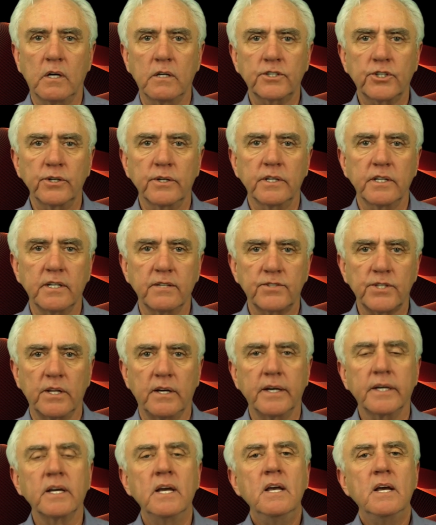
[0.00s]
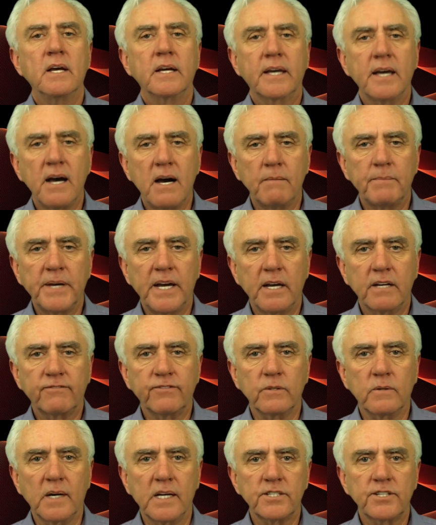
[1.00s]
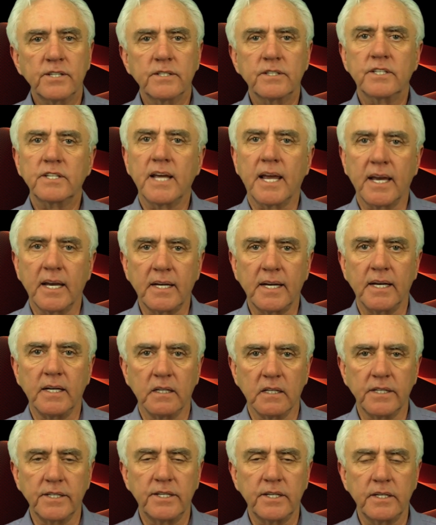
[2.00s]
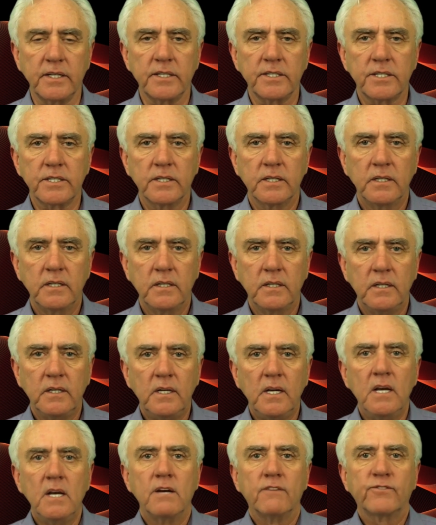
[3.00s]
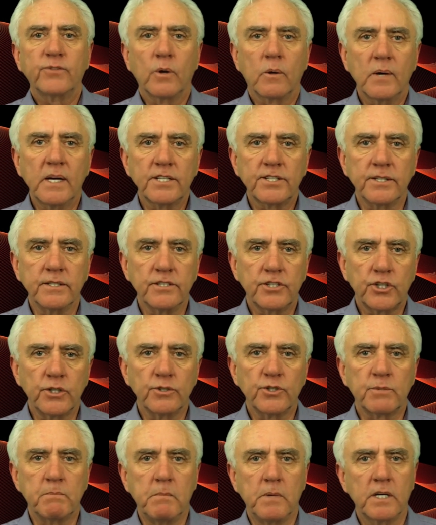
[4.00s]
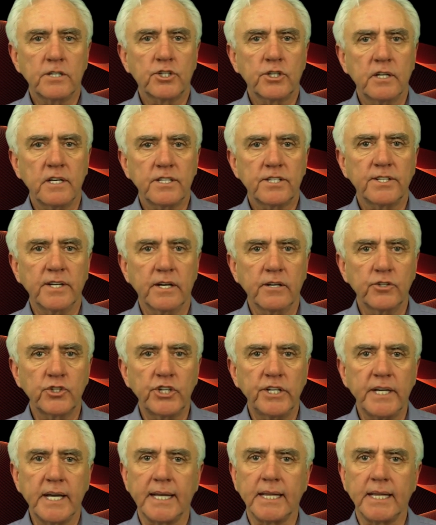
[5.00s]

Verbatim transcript: alternatives like compact fluorescents and LEDs. Fluorescents use much less energy